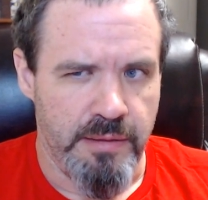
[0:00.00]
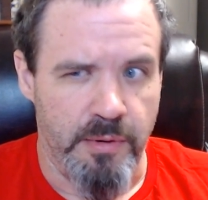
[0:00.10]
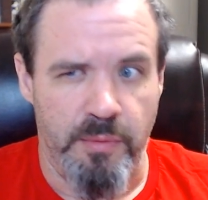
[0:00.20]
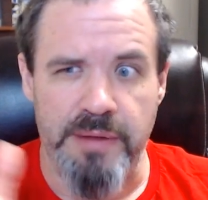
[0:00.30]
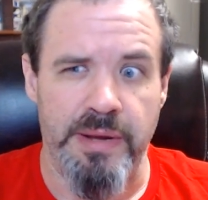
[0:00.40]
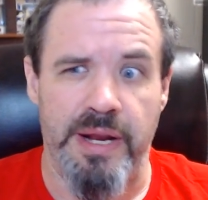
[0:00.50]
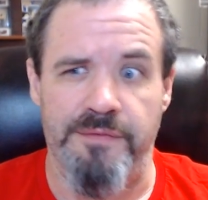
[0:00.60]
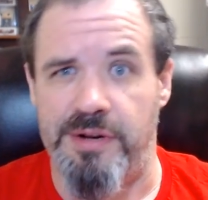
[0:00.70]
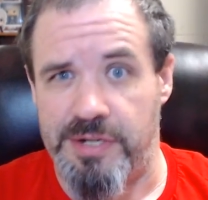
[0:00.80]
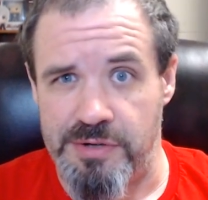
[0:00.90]
But wait a minute,
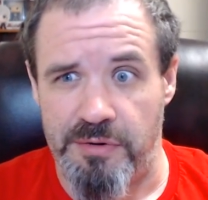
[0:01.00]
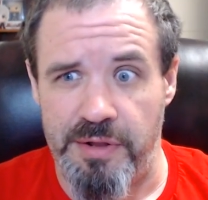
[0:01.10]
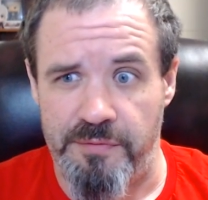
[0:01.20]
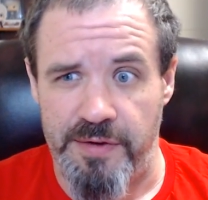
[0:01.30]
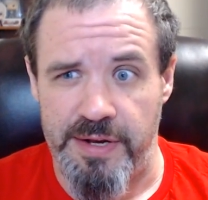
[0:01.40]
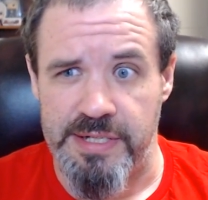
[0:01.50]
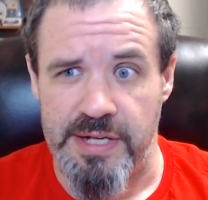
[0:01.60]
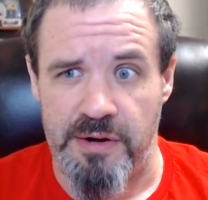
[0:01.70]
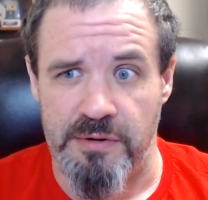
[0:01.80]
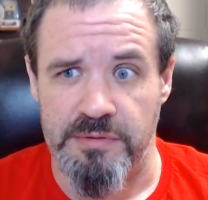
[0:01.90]
if you destroy the Infinity
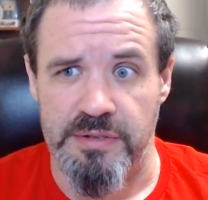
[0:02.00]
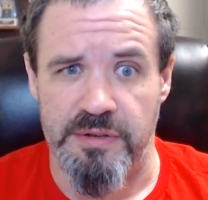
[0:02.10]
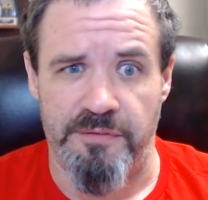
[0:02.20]
Stones,